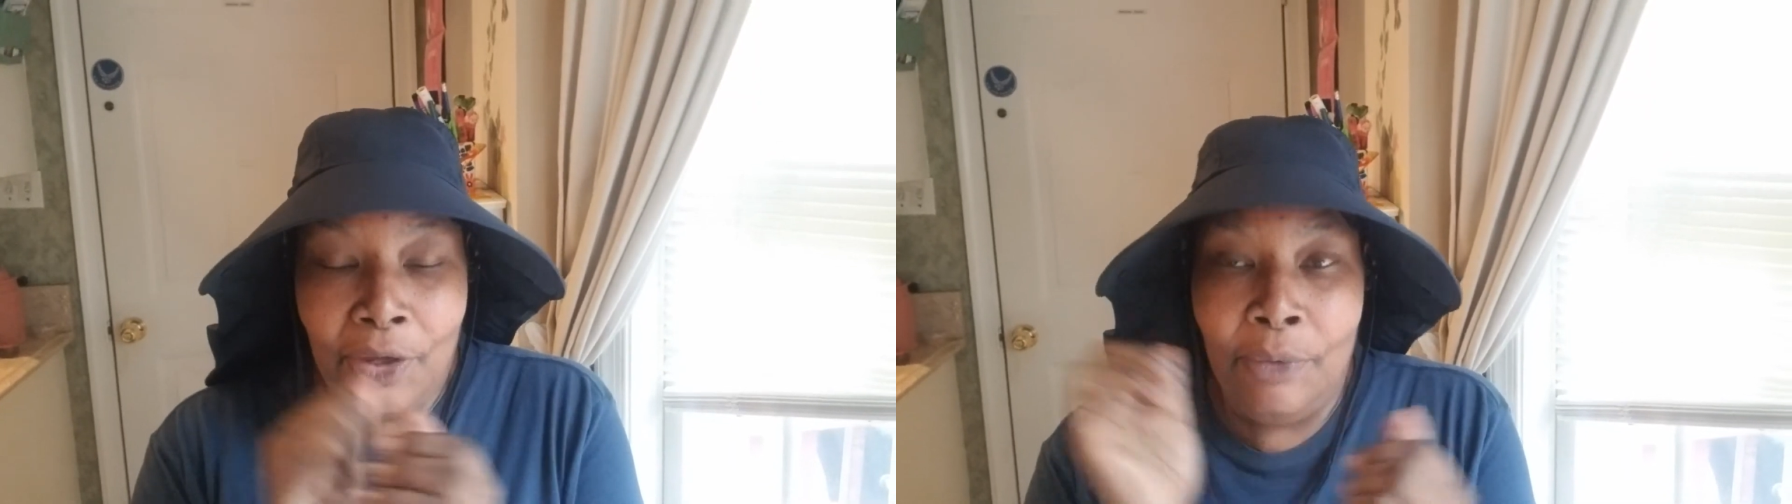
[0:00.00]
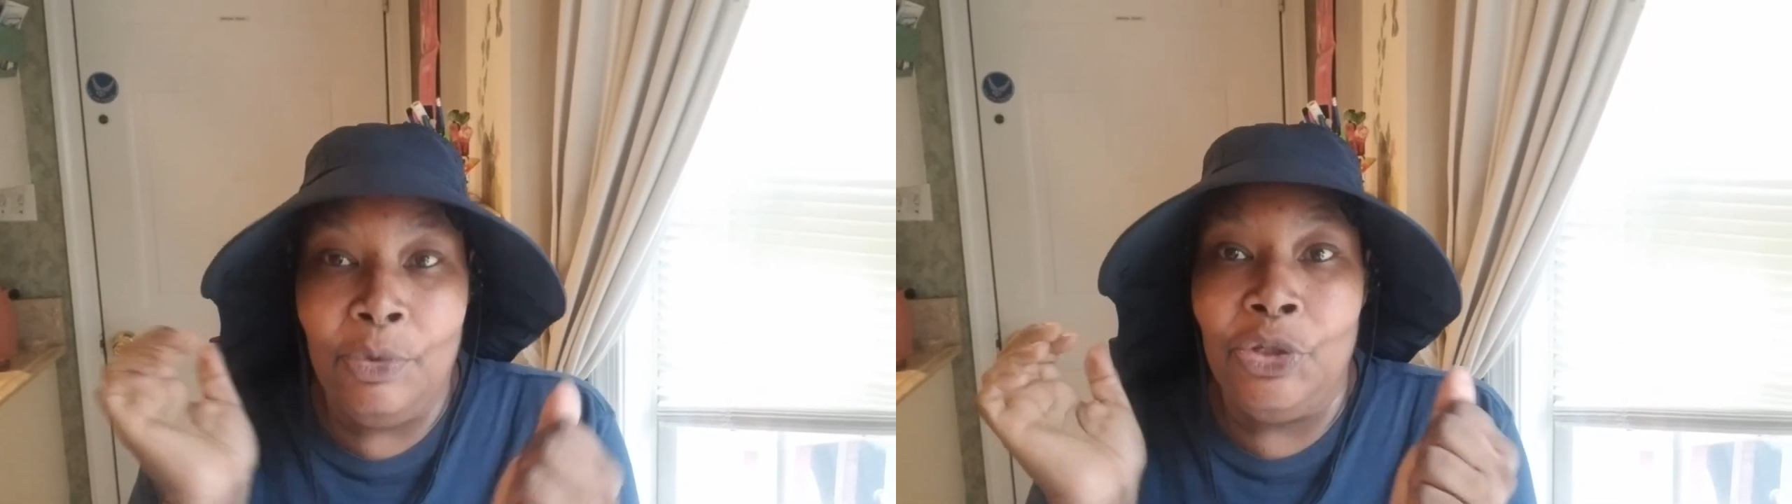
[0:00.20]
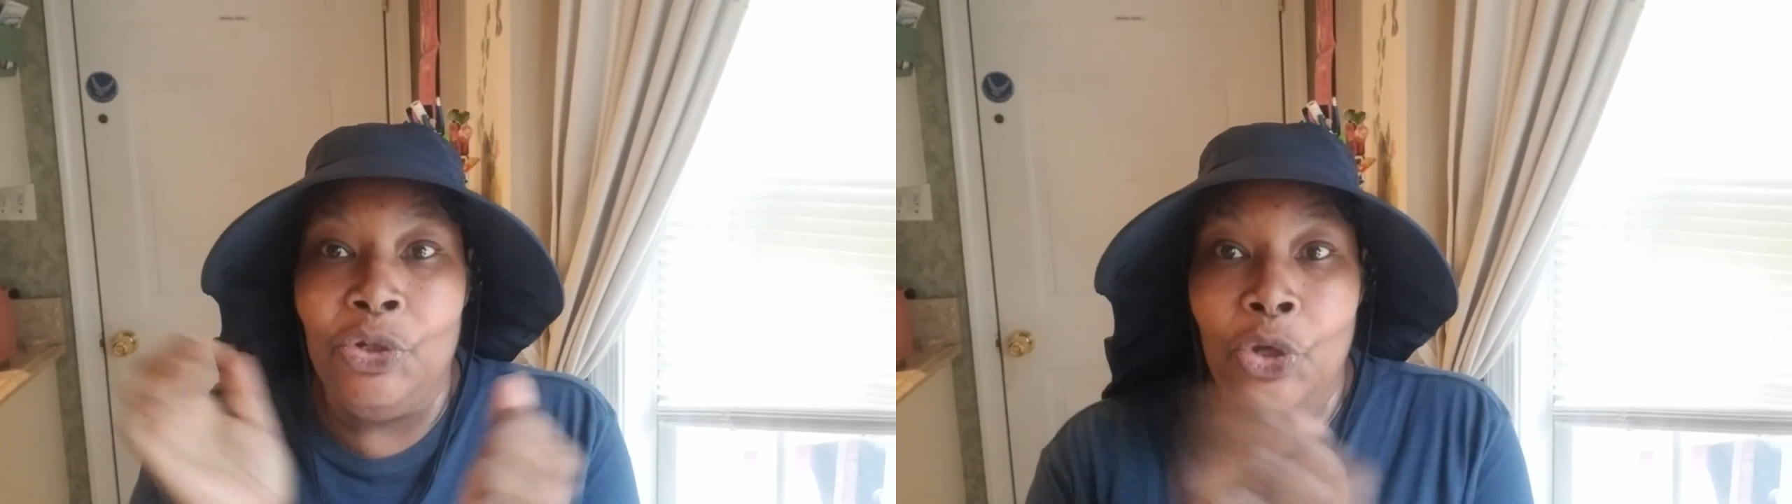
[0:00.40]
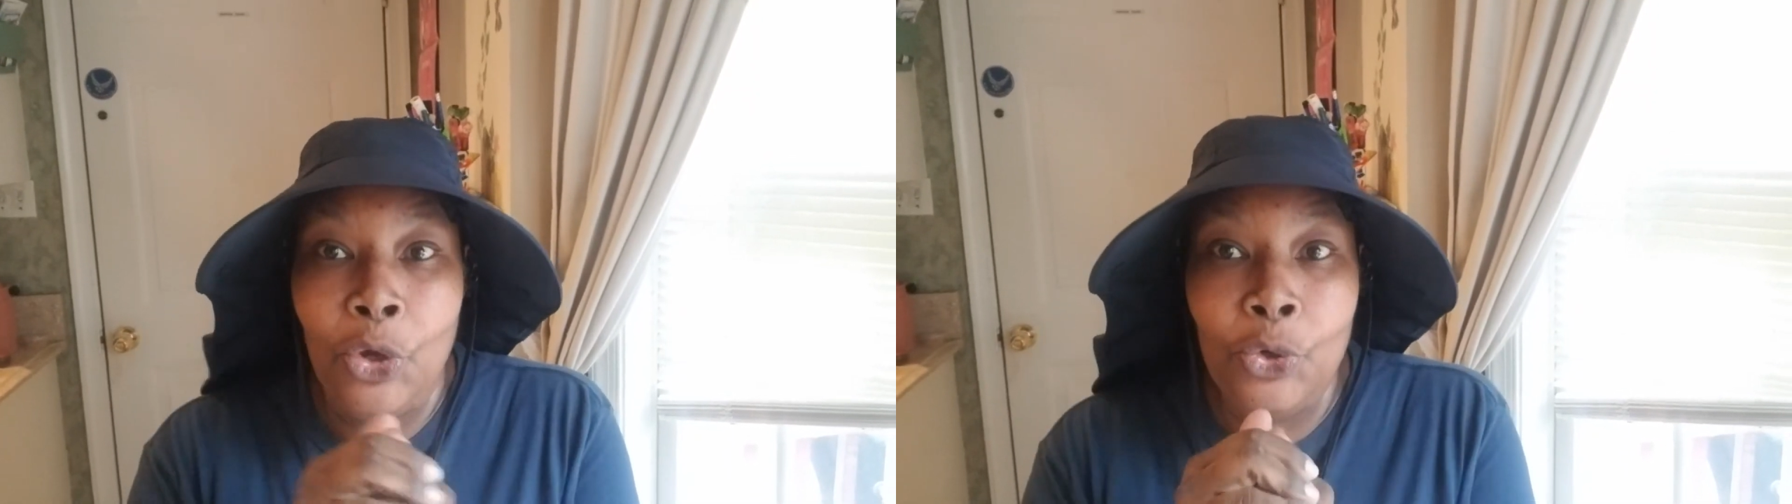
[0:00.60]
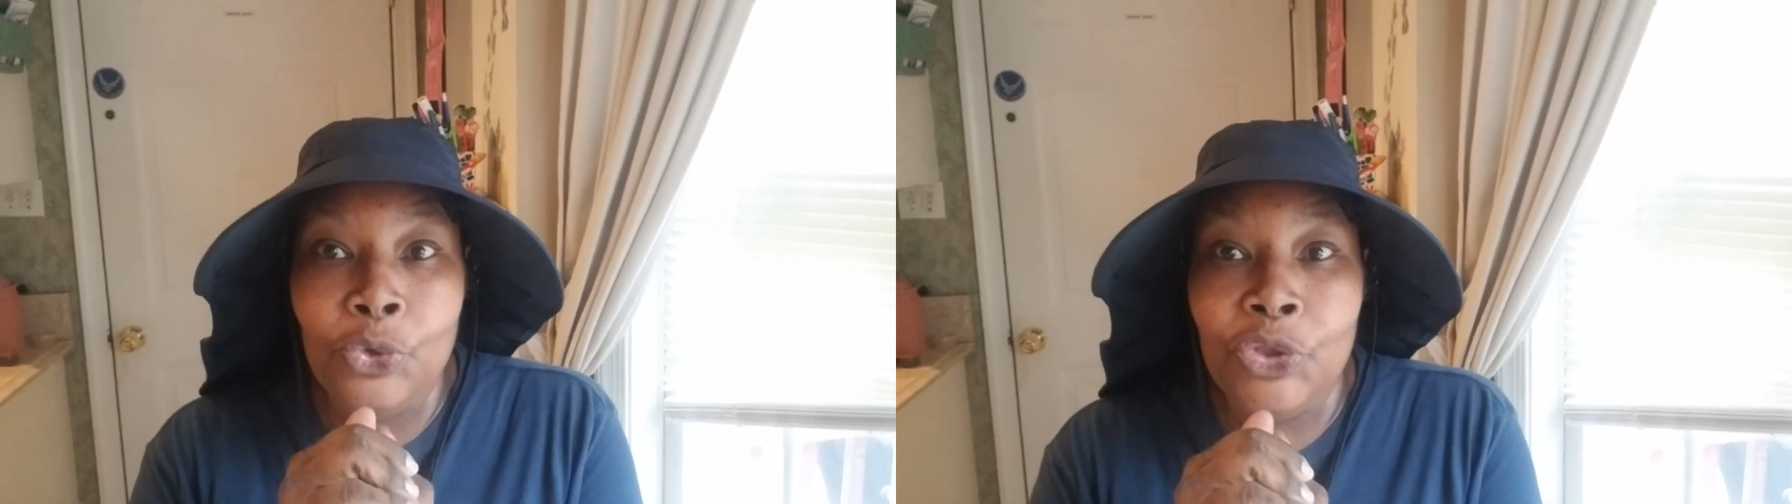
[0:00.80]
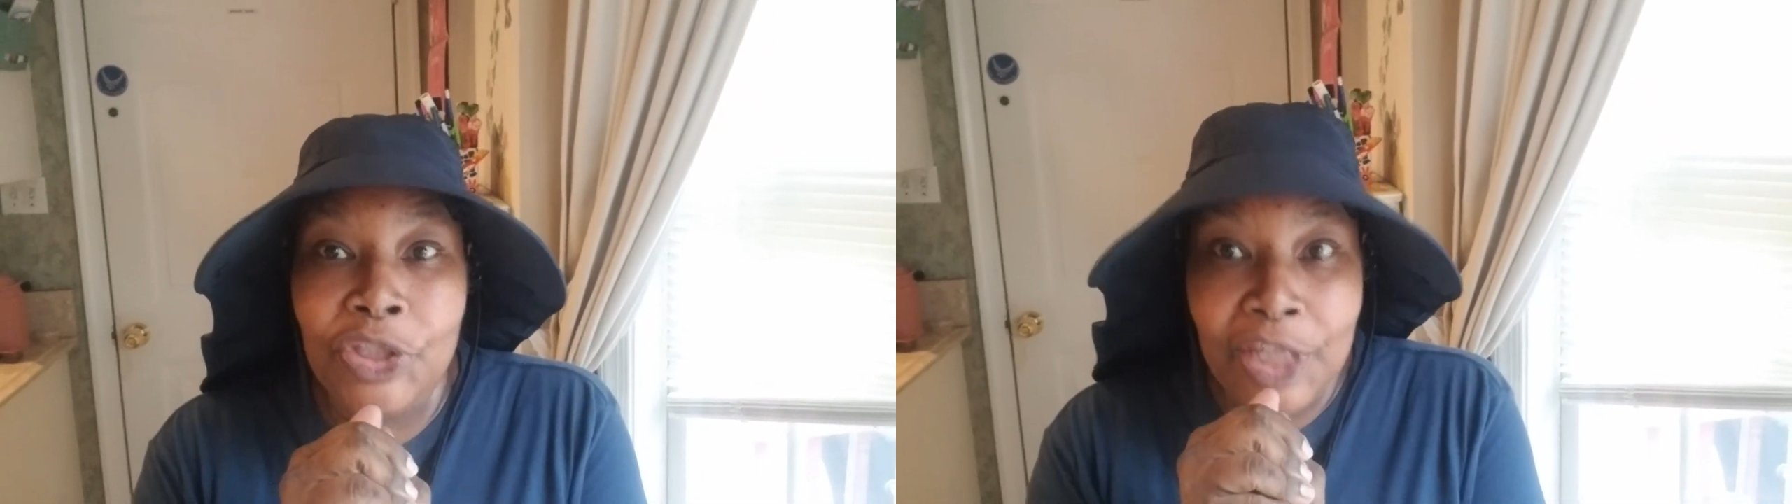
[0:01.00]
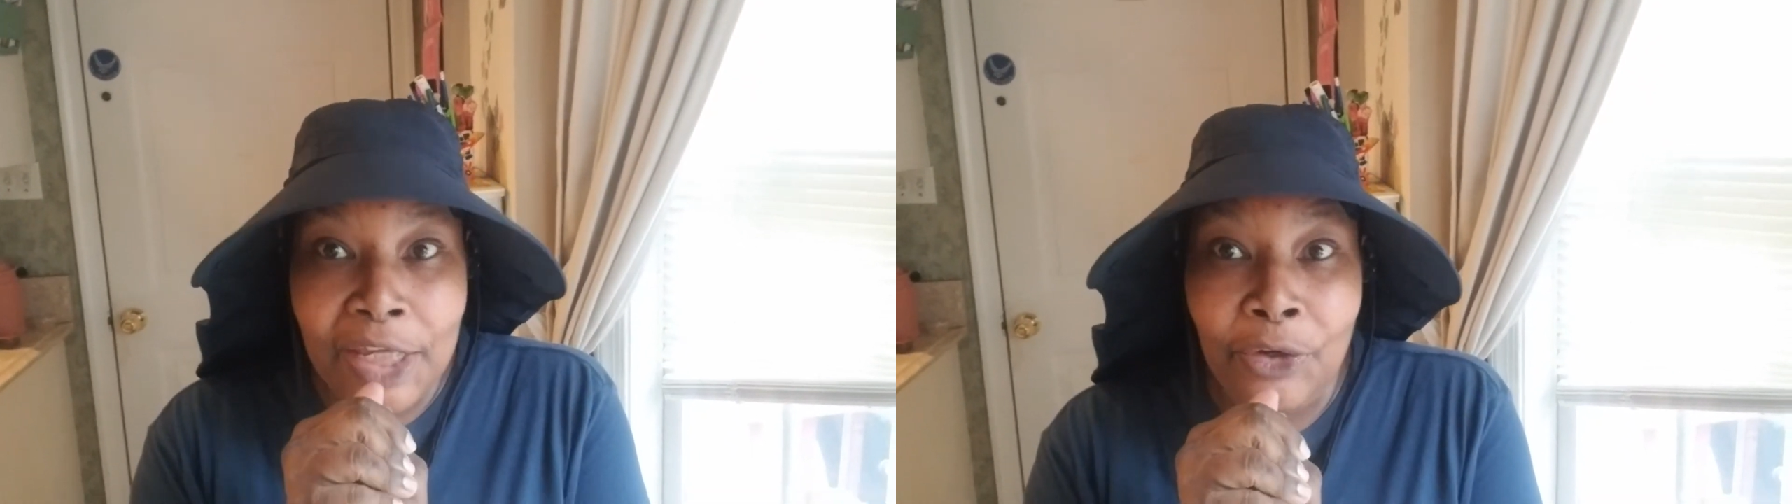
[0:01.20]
and when you go see